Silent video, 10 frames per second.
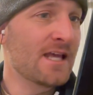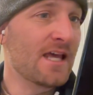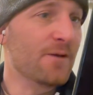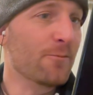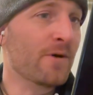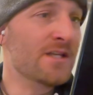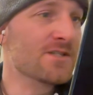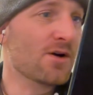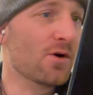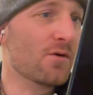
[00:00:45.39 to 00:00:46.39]
and went
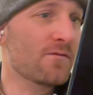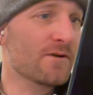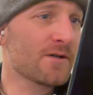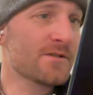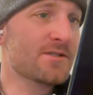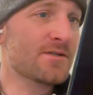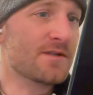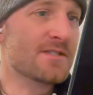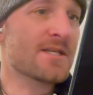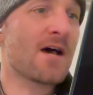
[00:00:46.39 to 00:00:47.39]
over to the
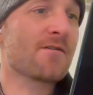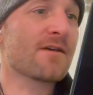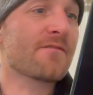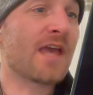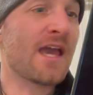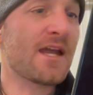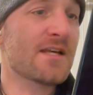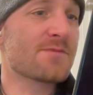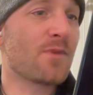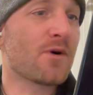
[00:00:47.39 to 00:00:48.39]
south of
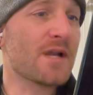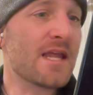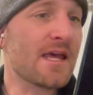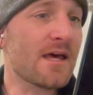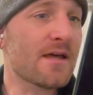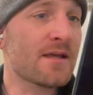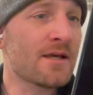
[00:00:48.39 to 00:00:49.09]
Kadesh Barnea.